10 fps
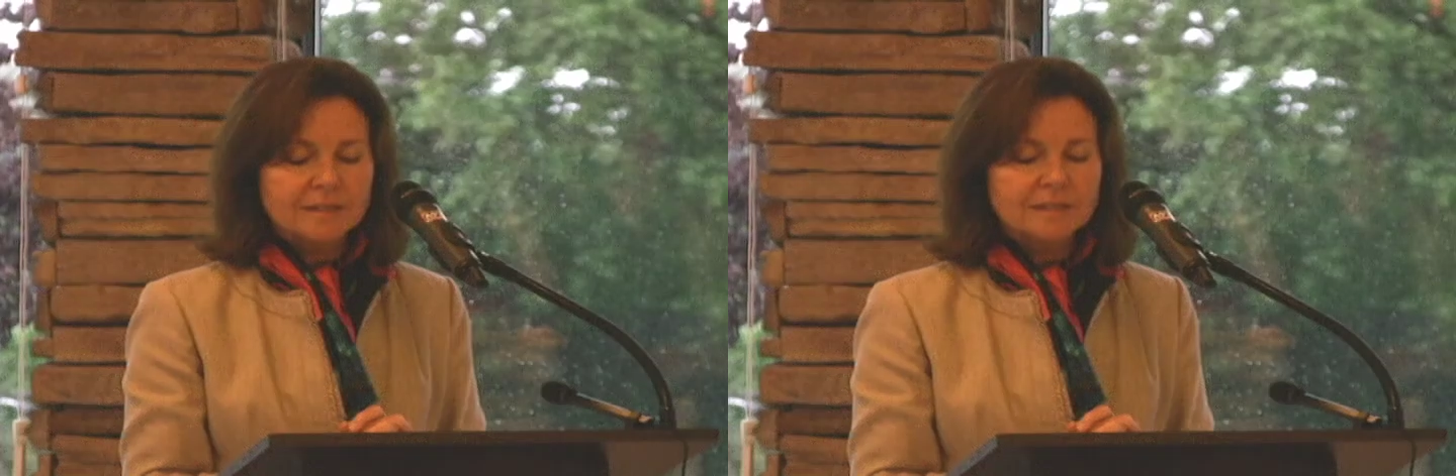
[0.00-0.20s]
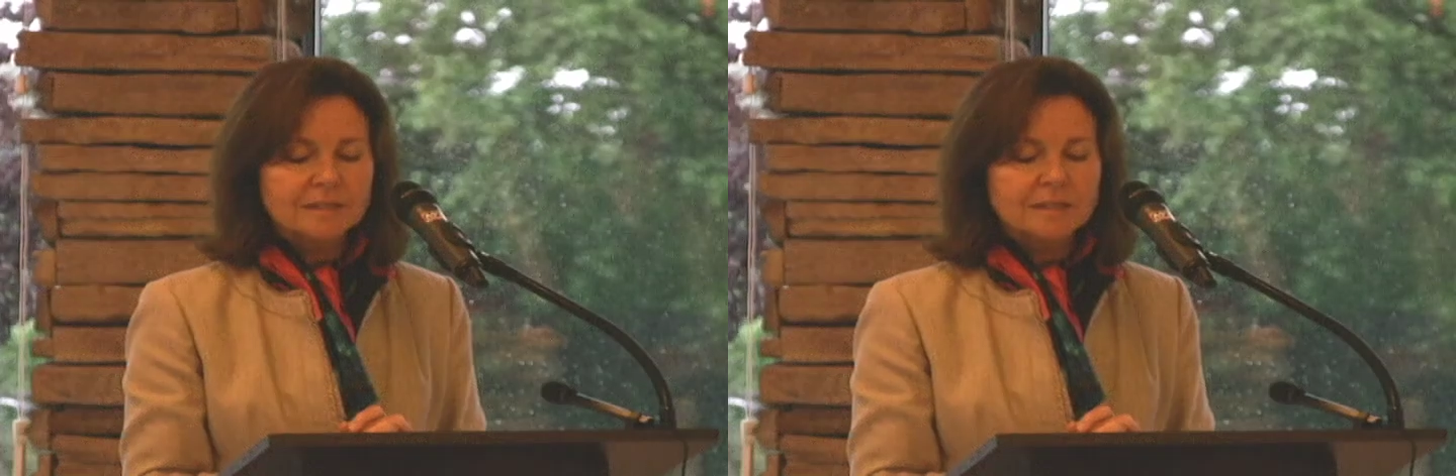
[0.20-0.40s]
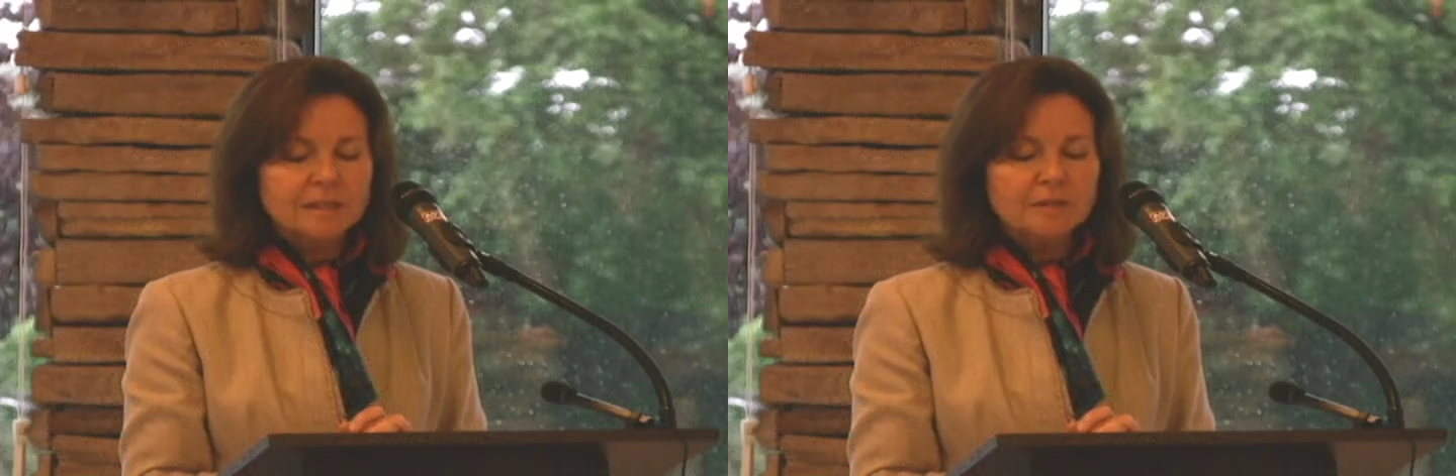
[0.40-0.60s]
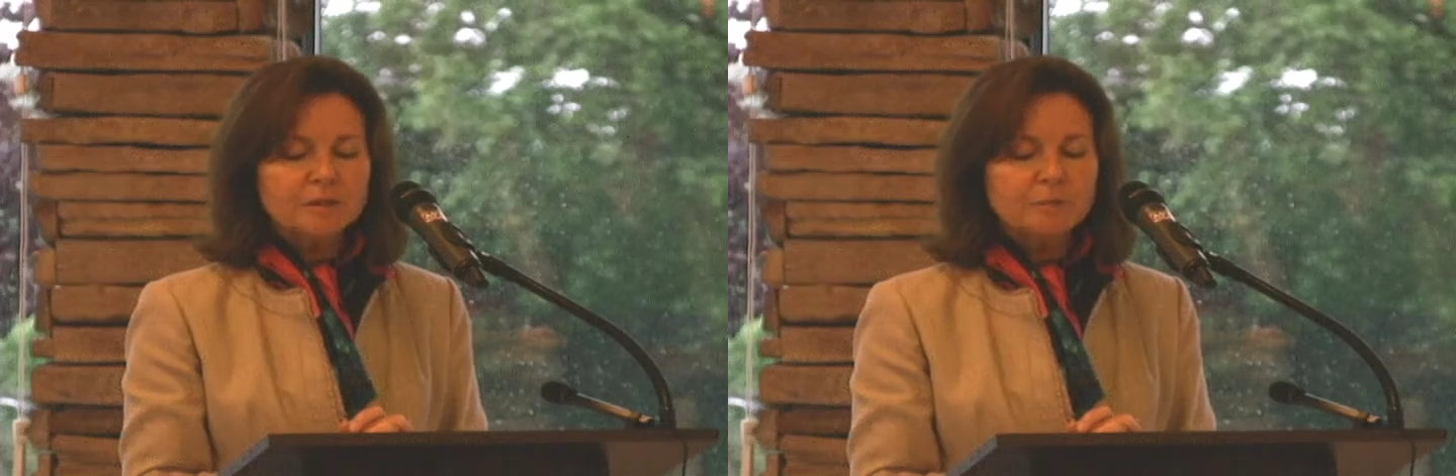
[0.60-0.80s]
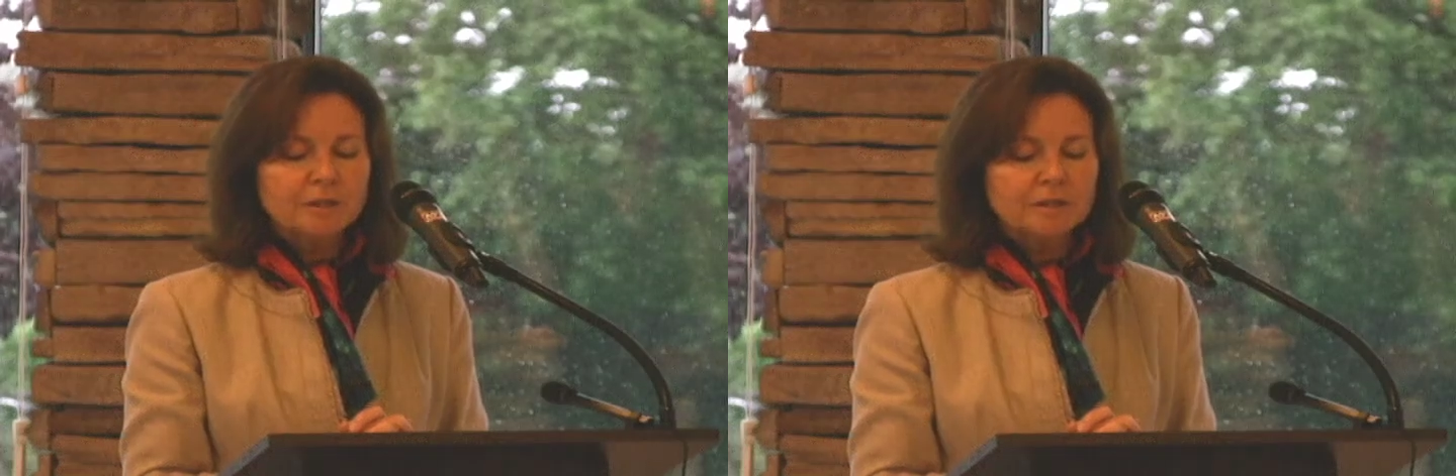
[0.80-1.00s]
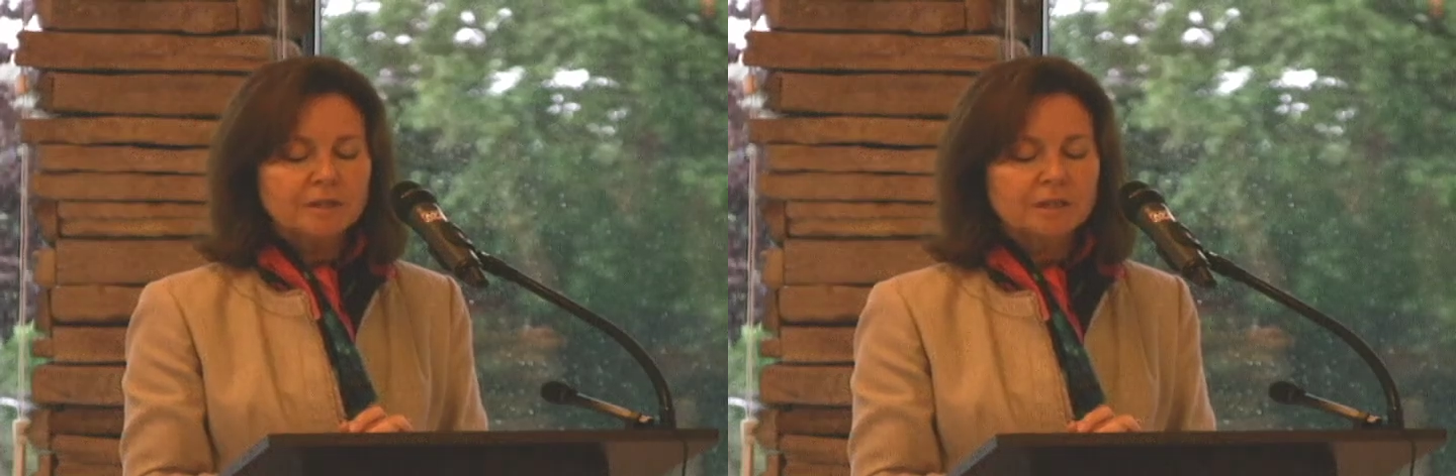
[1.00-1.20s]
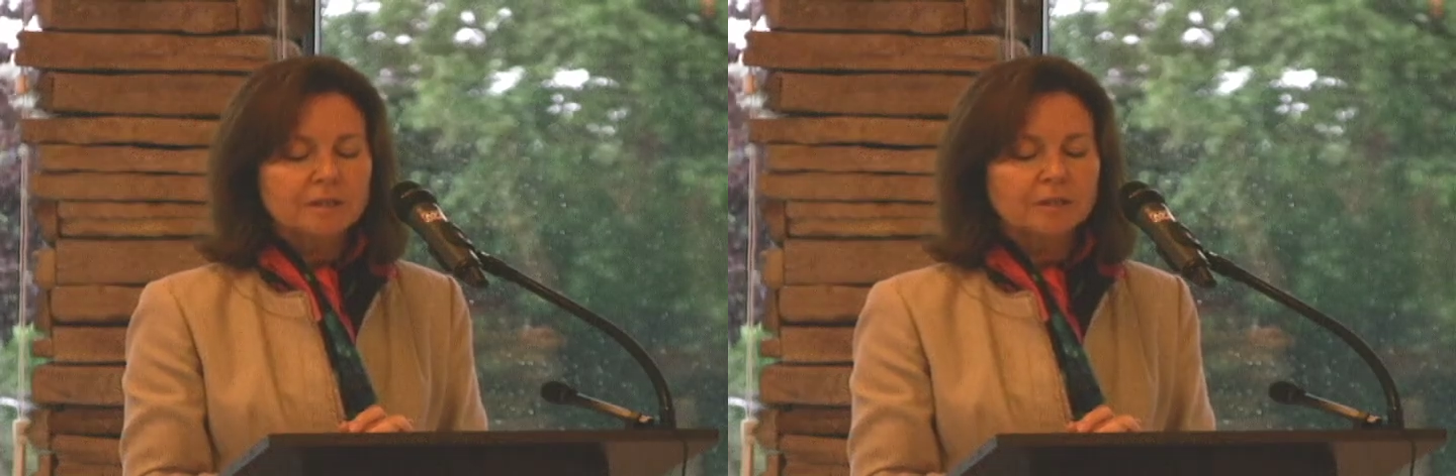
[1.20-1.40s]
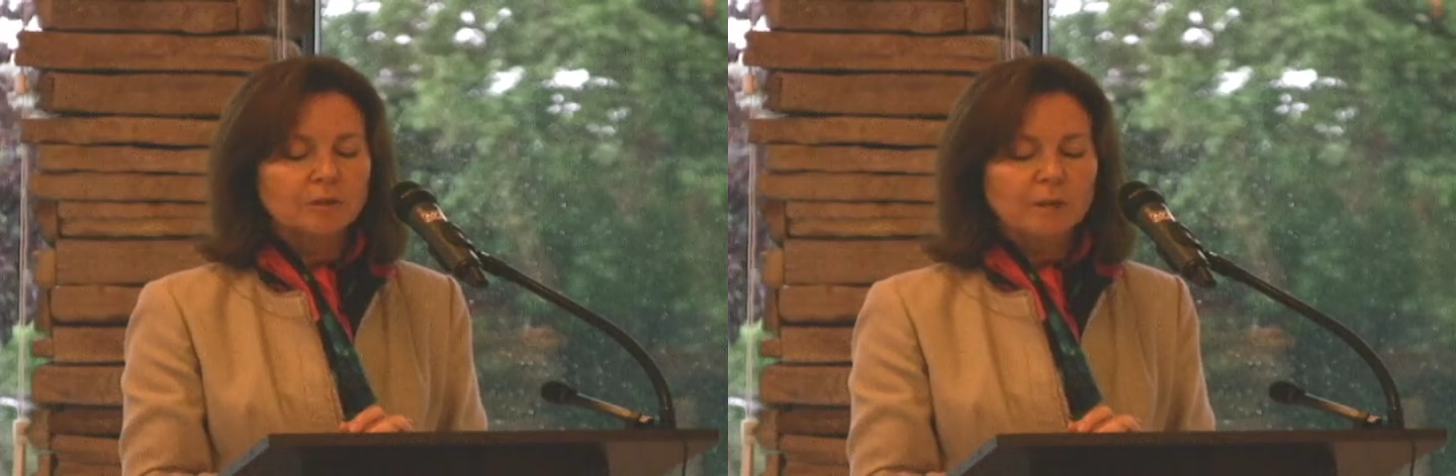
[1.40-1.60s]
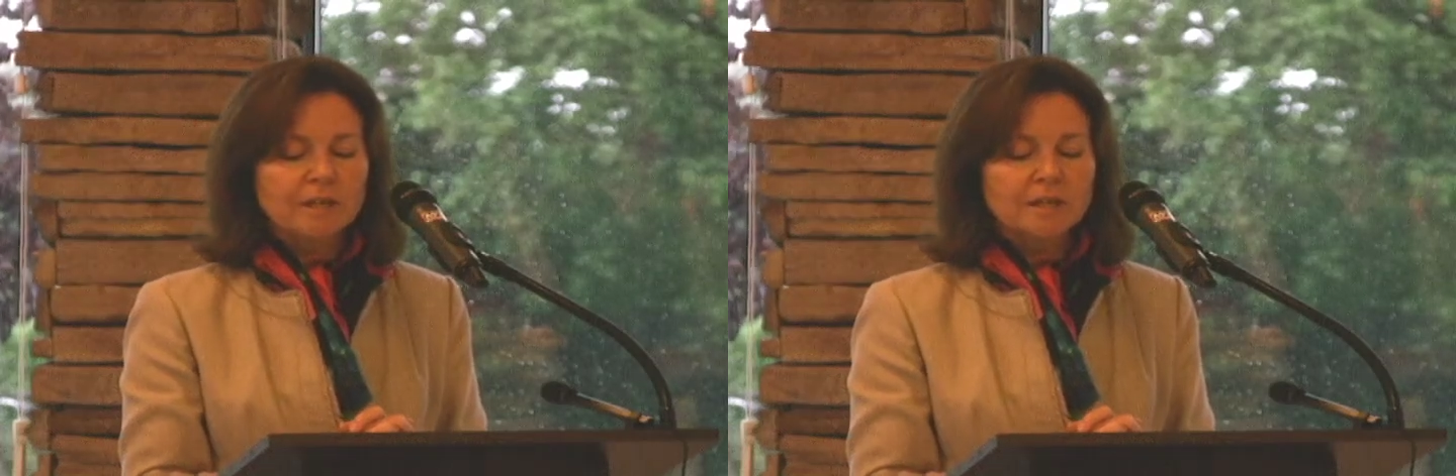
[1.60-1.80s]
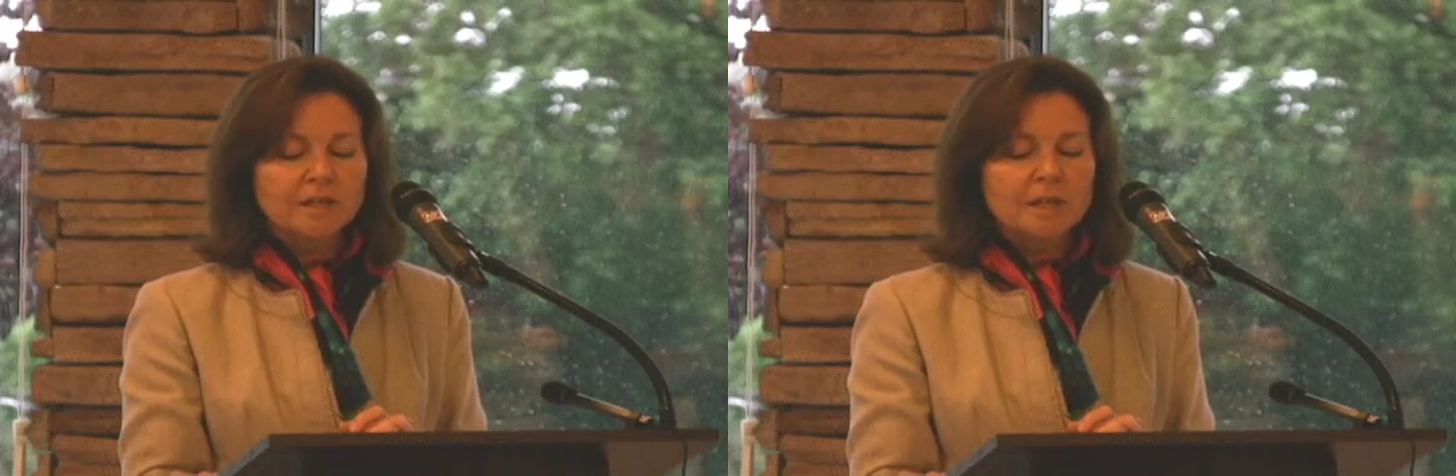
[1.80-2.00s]
is intended to be conducted in a way
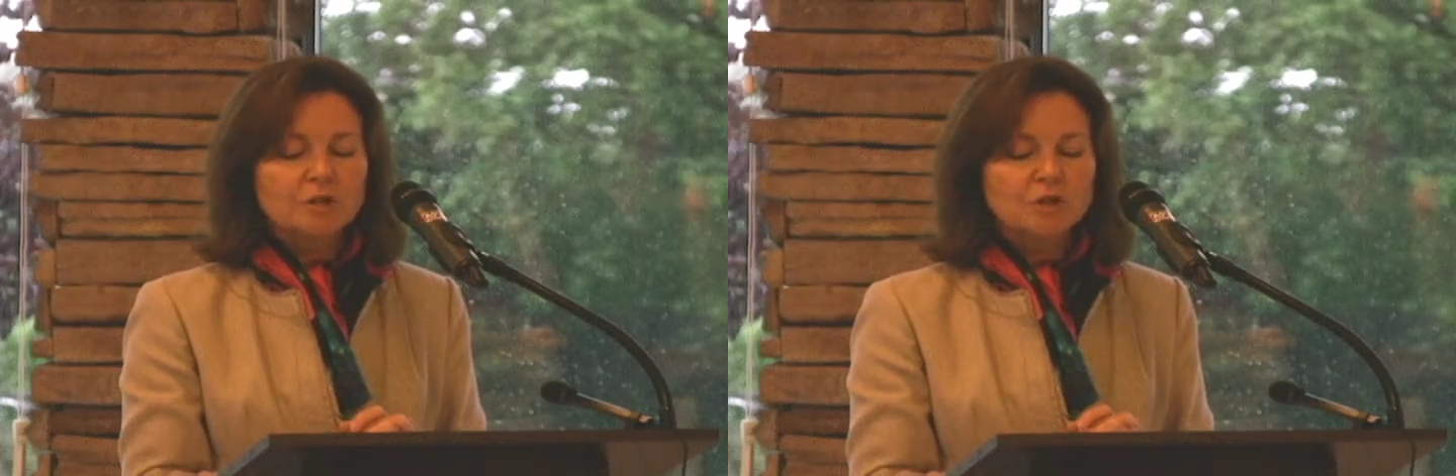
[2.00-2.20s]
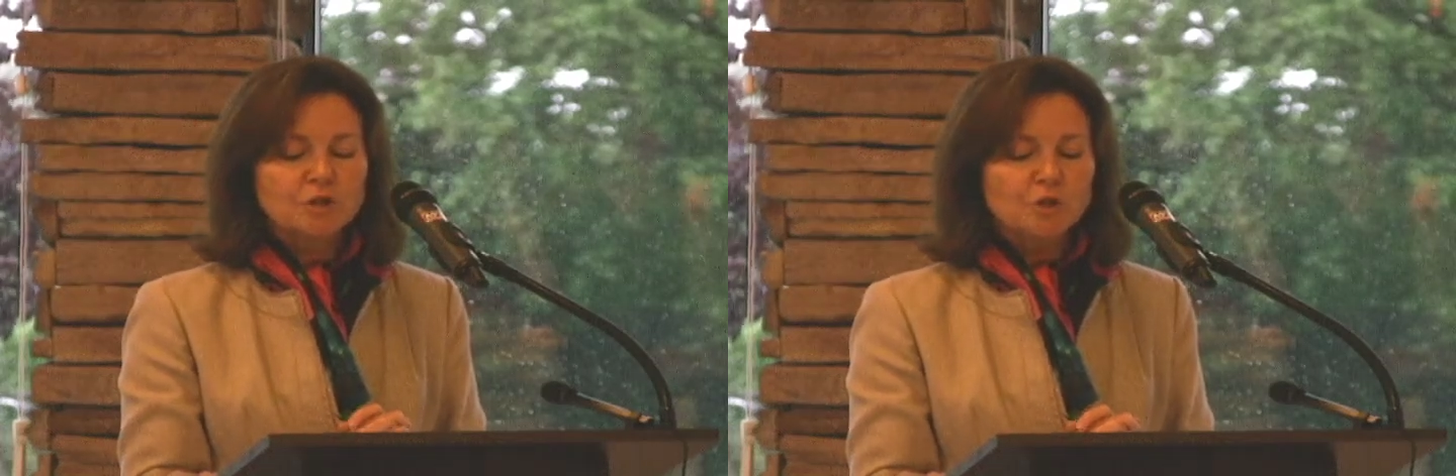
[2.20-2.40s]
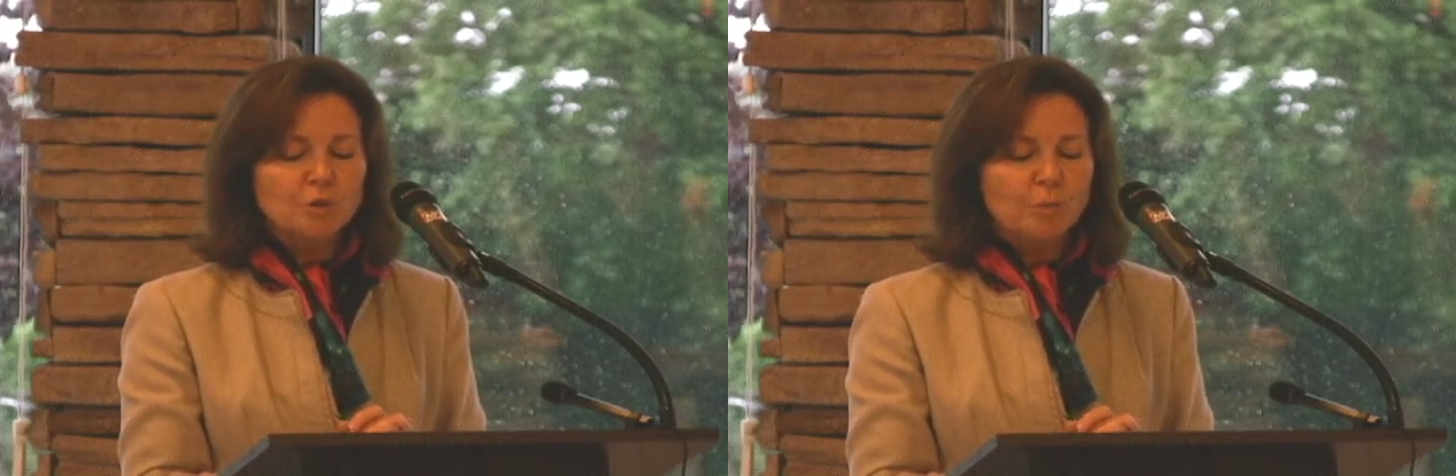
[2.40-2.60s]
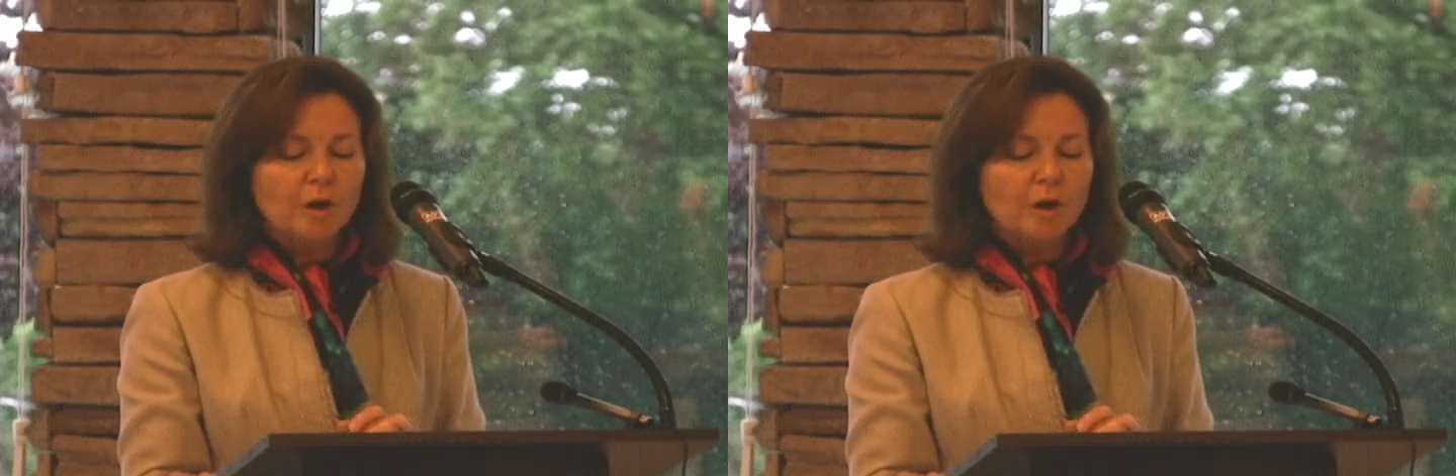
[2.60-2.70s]
that engages 2